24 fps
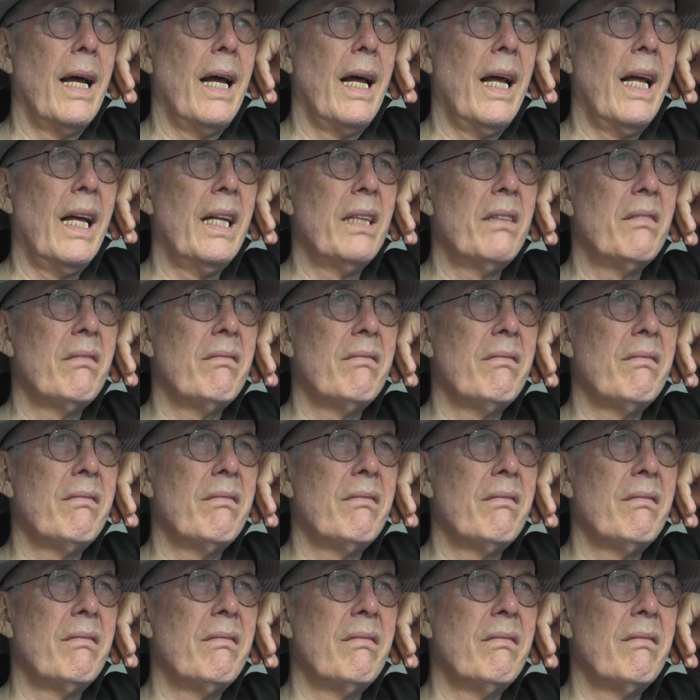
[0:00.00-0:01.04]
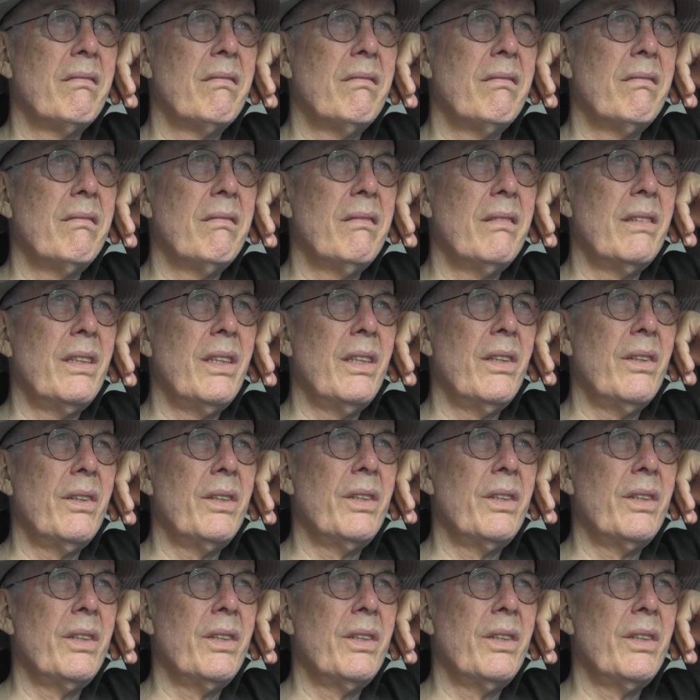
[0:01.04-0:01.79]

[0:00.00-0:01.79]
And, you know,